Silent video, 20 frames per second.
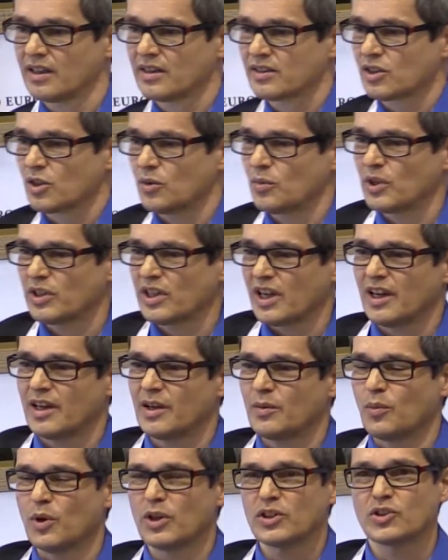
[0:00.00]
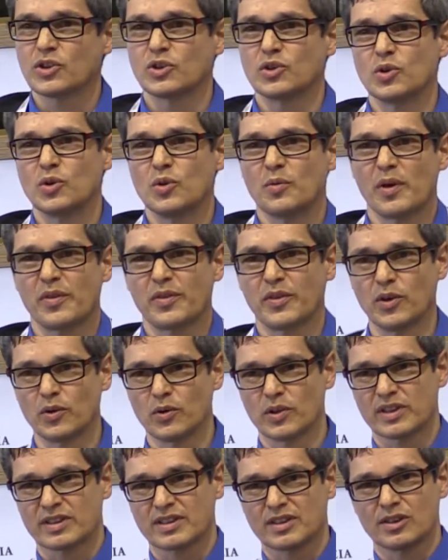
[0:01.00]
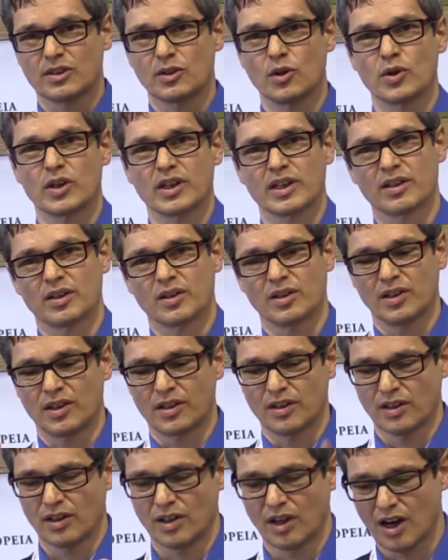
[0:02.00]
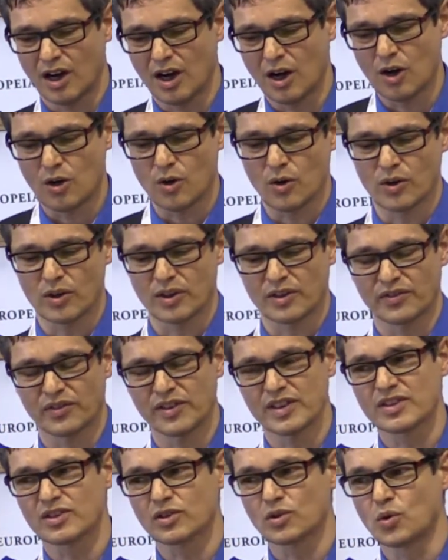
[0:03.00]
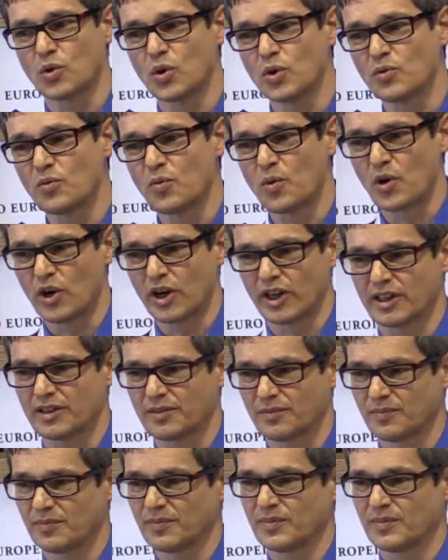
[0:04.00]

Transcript: So what I want to do with you is look how this could work.